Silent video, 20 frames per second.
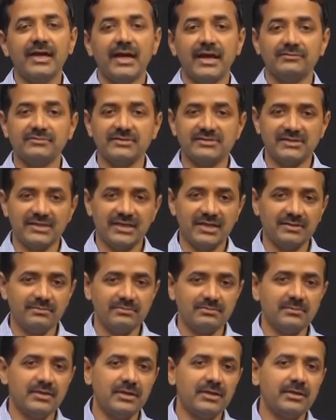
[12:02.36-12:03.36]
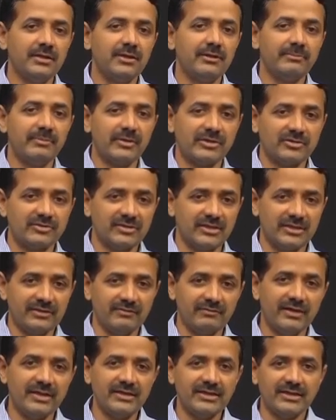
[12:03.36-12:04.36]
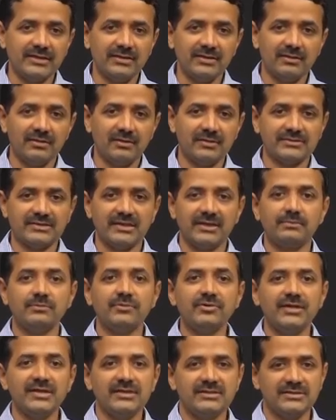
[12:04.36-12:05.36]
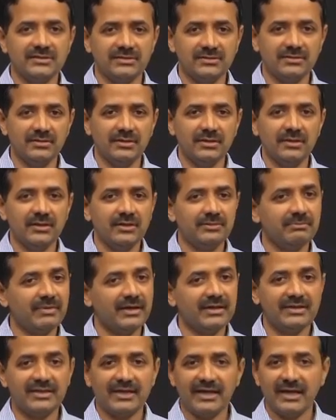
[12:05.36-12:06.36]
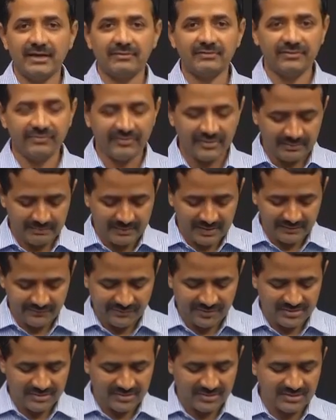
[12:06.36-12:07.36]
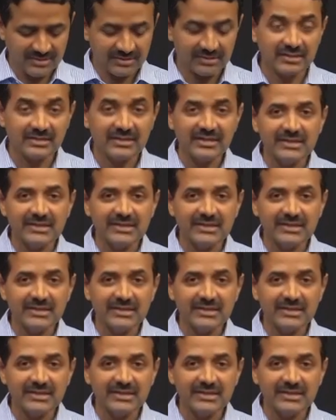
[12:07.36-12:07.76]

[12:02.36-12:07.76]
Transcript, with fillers: have the same pathogenic variant or same mutation, but they have different manifestation.